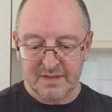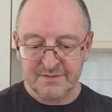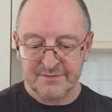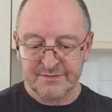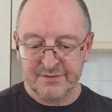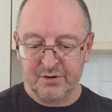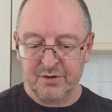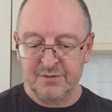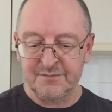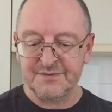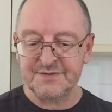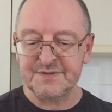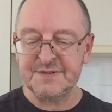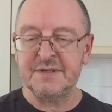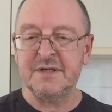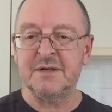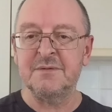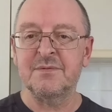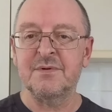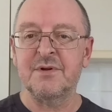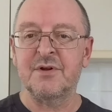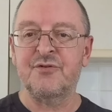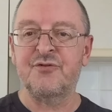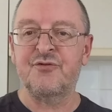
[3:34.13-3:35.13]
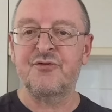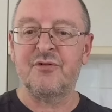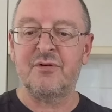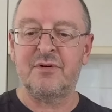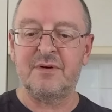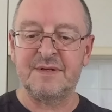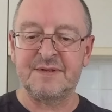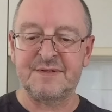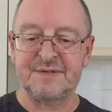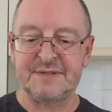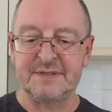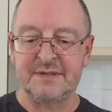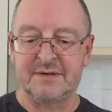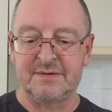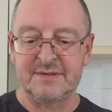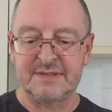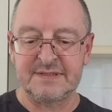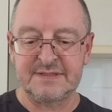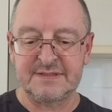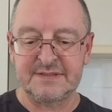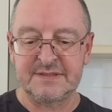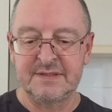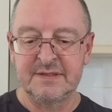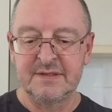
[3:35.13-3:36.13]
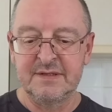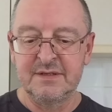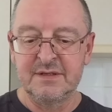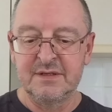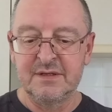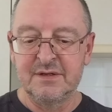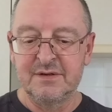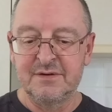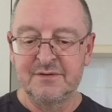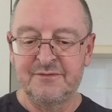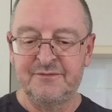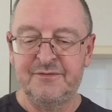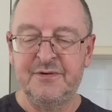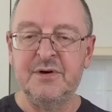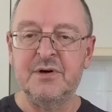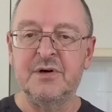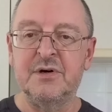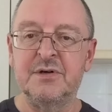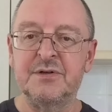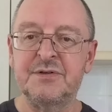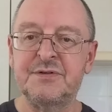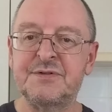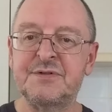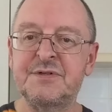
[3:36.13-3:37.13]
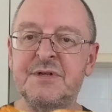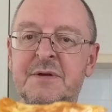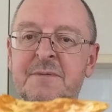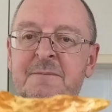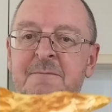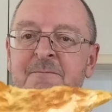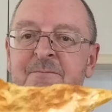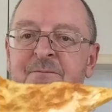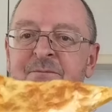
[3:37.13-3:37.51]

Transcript: So obviously I'm going to try a slice first